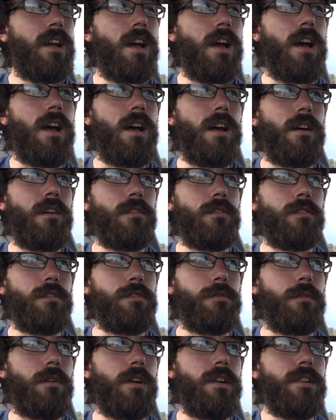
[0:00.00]
or
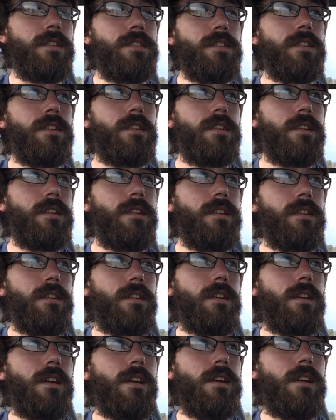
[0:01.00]
twice.
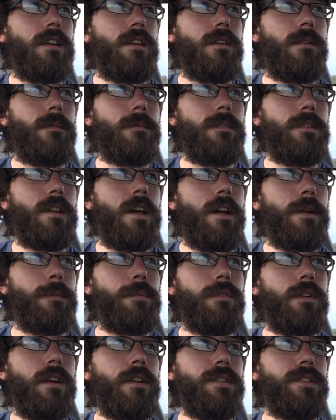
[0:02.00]
Not
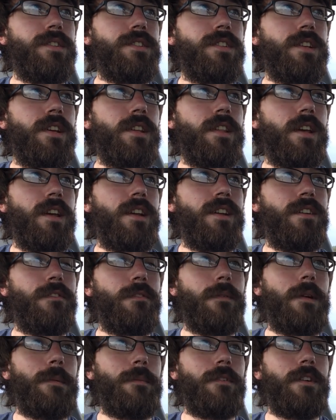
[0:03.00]
proud to say that. I
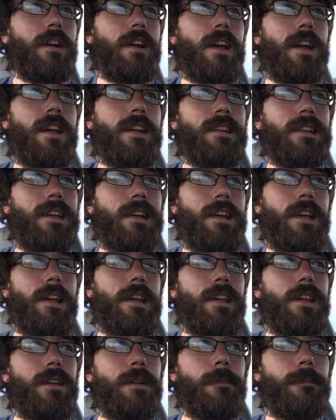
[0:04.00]
remember I had
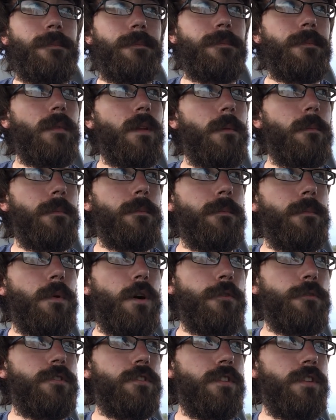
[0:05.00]
a
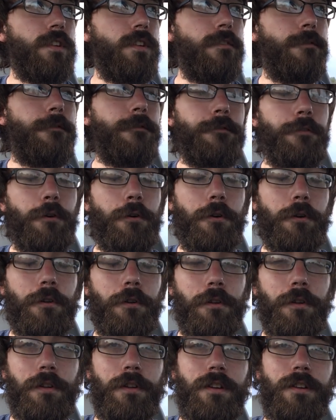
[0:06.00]
mostly
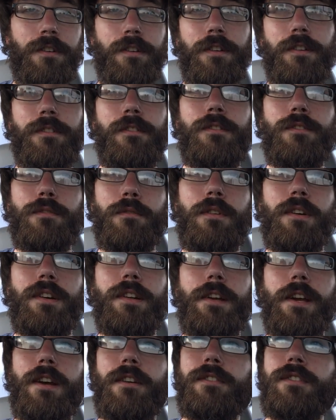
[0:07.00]
full
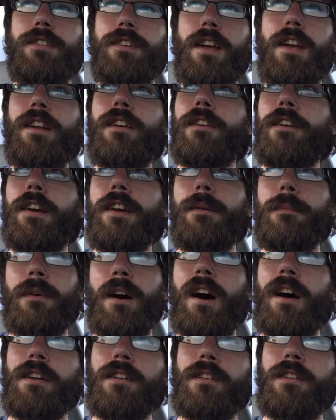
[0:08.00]
20-ounce Gatorade
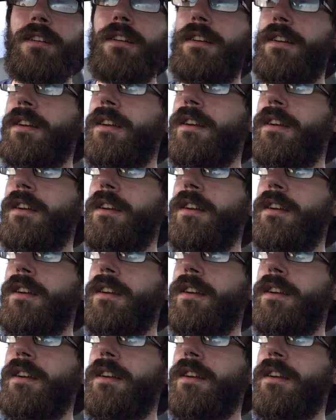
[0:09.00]
bottle